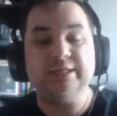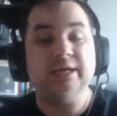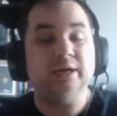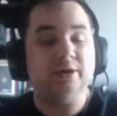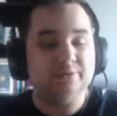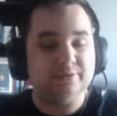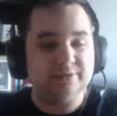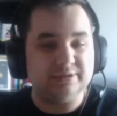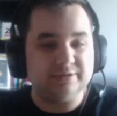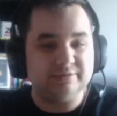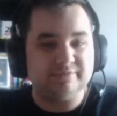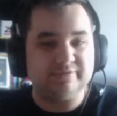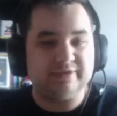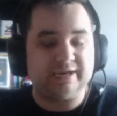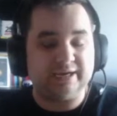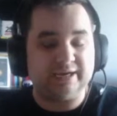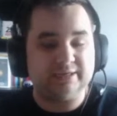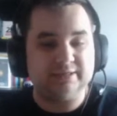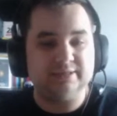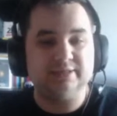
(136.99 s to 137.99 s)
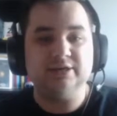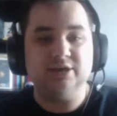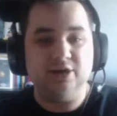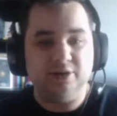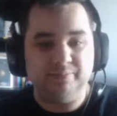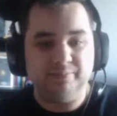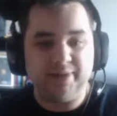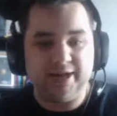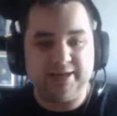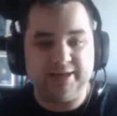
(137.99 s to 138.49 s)
and how they in fact
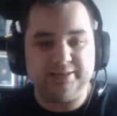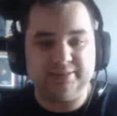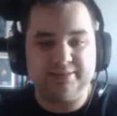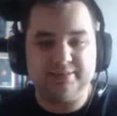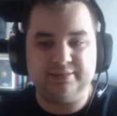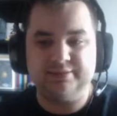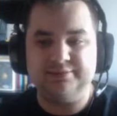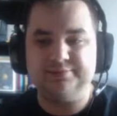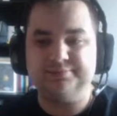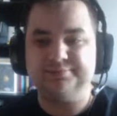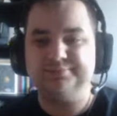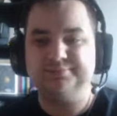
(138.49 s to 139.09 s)
combat.